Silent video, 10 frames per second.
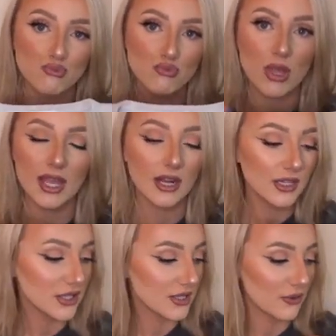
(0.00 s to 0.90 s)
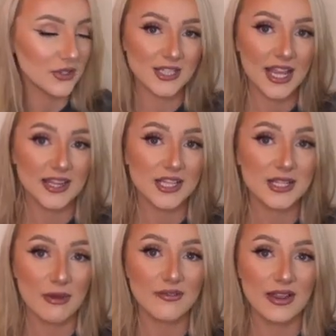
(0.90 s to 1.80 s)
And
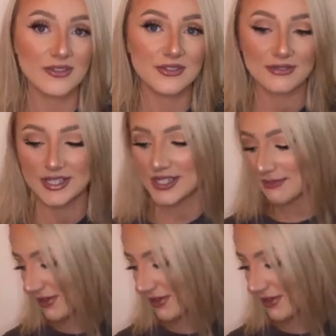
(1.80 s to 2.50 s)
this is my